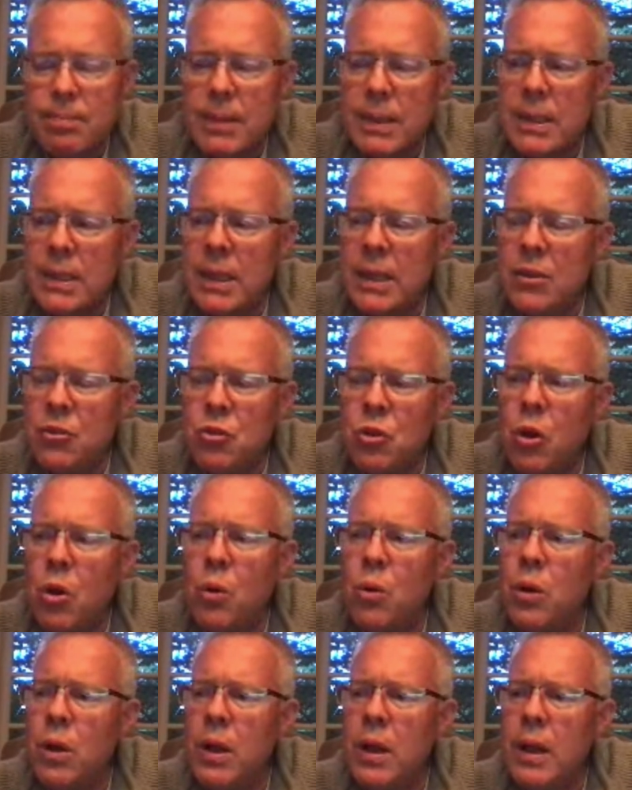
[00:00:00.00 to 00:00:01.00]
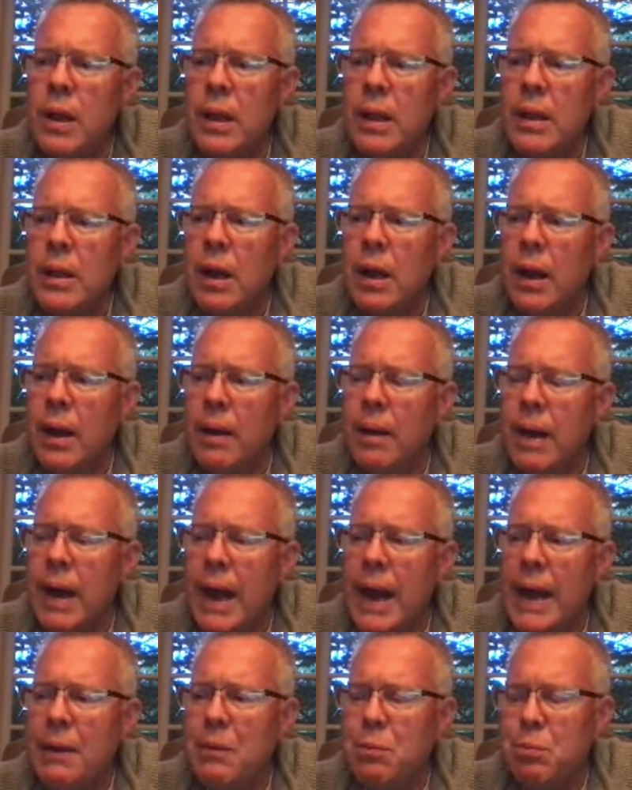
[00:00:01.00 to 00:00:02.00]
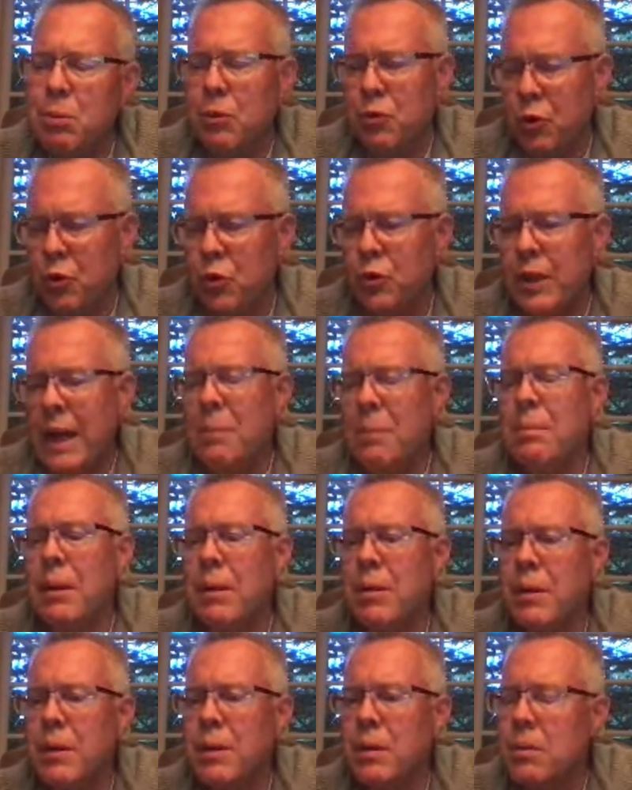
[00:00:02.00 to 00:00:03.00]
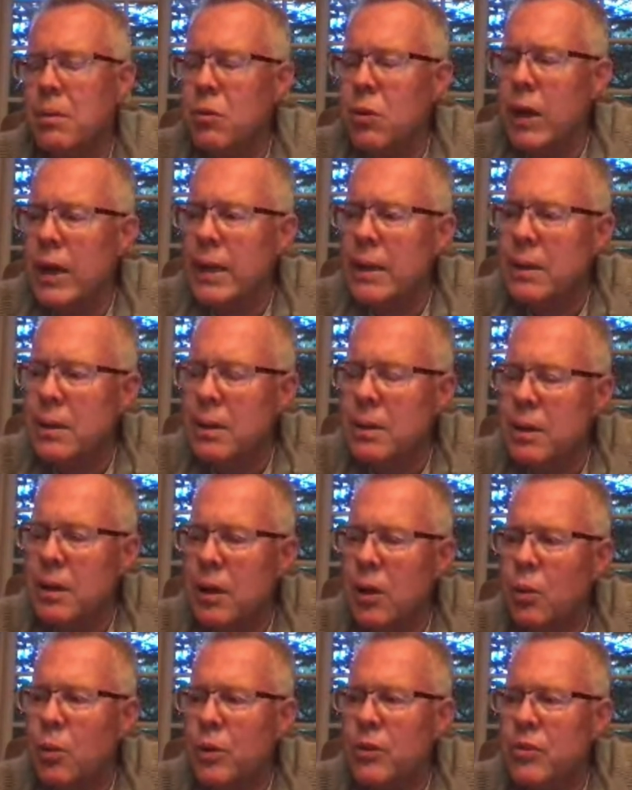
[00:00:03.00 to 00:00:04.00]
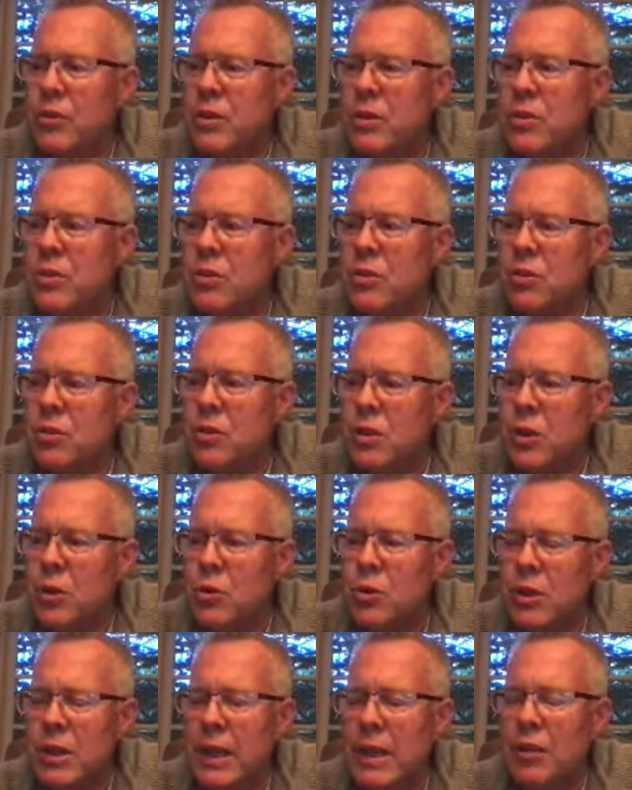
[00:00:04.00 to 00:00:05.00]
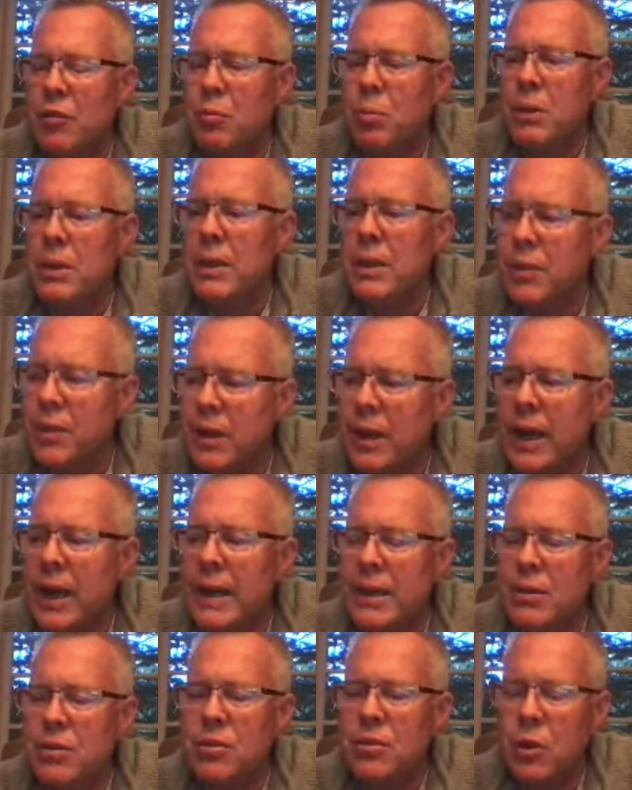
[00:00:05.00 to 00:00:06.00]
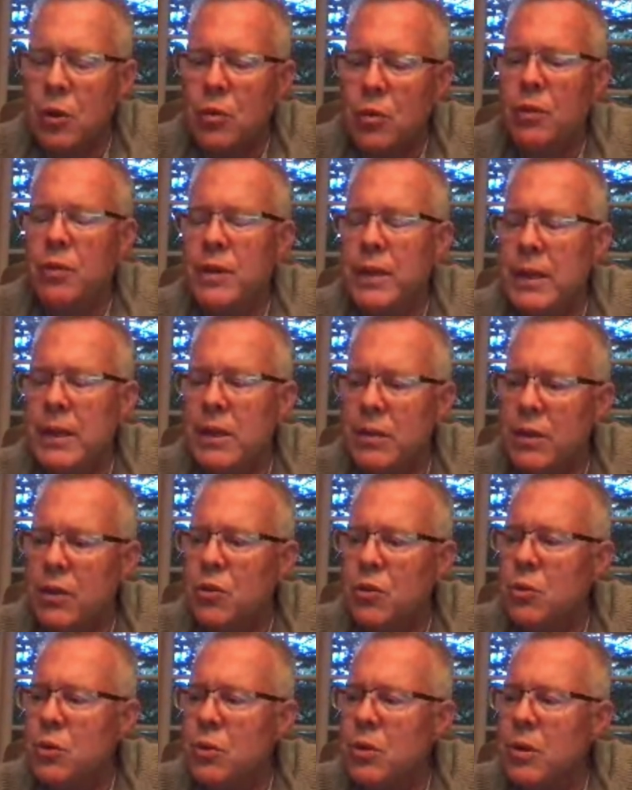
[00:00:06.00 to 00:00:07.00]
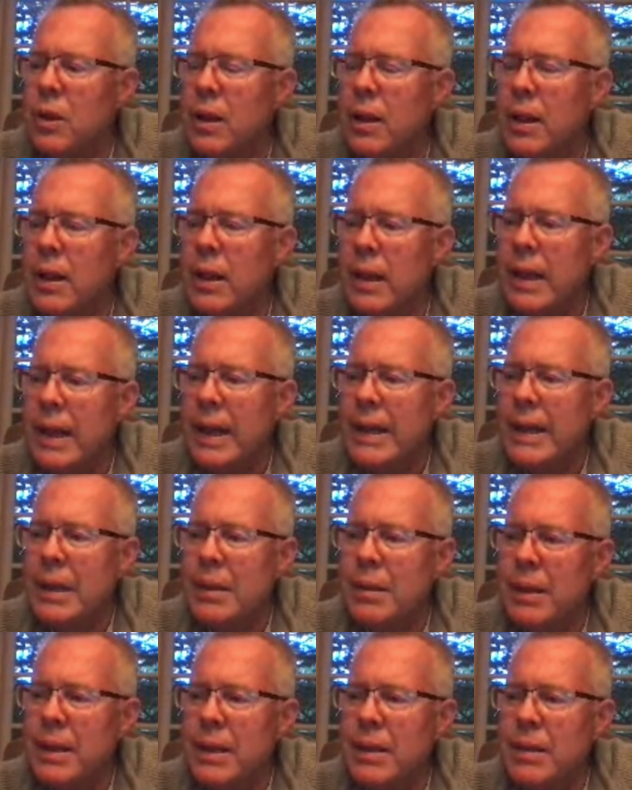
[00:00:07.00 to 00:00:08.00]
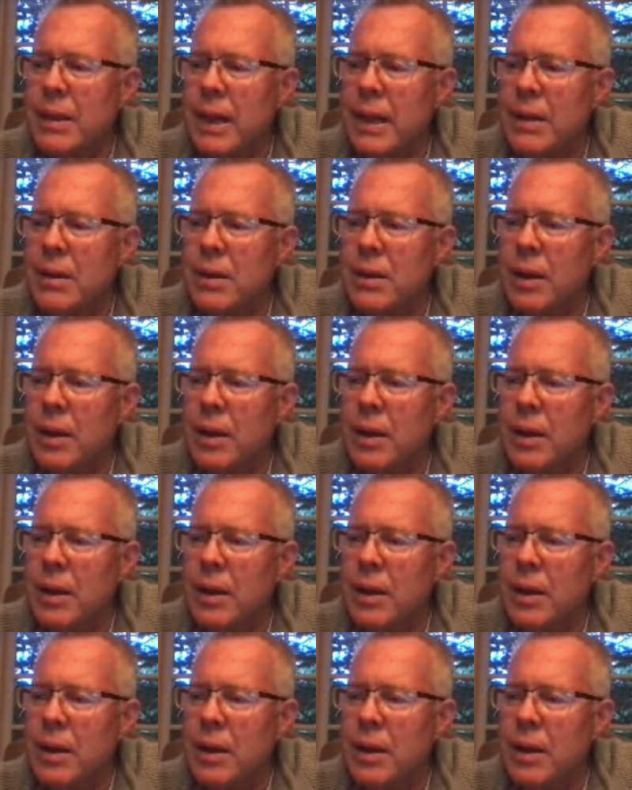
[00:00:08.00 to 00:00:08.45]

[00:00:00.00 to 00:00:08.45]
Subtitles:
And so I prefer that method, right? Which is, to kind of believe in the highest self of the individual. And I think that